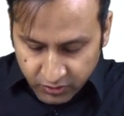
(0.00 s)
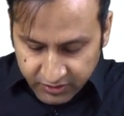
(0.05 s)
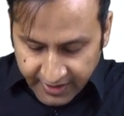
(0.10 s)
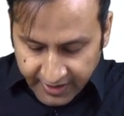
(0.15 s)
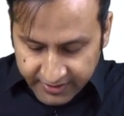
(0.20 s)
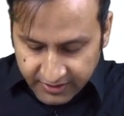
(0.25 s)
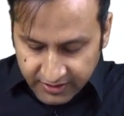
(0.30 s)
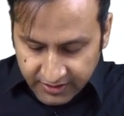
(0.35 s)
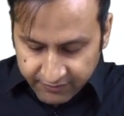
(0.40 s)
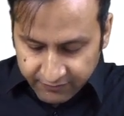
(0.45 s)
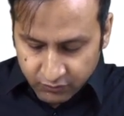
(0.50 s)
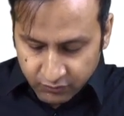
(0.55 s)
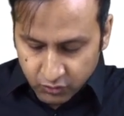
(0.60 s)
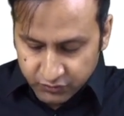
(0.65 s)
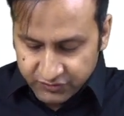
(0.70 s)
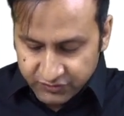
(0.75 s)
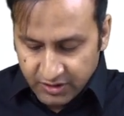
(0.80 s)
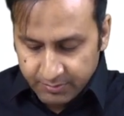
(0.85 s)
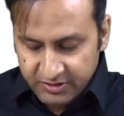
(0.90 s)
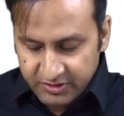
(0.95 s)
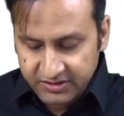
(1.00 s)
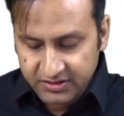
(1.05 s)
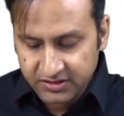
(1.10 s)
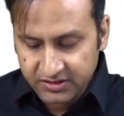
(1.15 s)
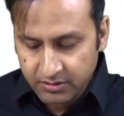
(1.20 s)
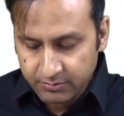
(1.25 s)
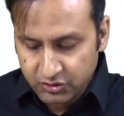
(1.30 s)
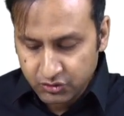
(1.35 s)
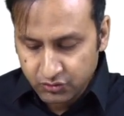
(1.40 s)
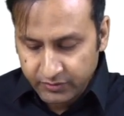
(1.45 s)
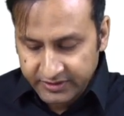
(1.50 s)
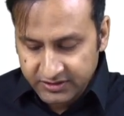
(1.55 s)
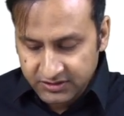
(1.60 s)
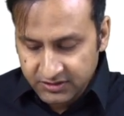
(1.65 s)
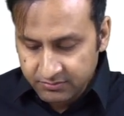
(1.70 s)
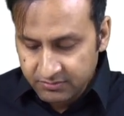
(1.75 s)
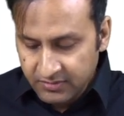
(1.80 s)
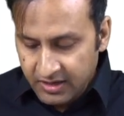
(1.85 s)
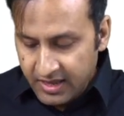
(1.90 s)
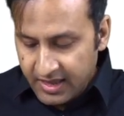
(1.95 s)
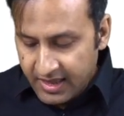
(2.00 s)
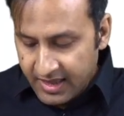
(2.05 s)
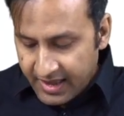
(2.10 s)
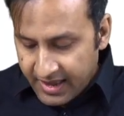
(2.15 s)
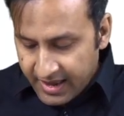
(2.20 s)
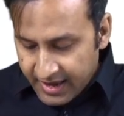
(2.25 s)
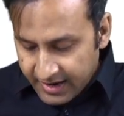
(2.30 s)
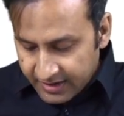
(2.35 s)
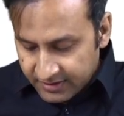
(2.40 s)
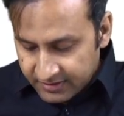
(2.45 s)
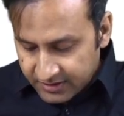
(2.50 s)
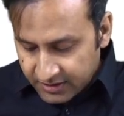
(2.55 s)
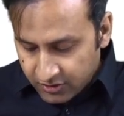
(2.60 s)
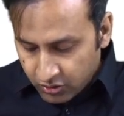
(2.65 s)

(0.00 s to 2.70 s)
tiny lymph nodes that are present in the mesorectum, and they're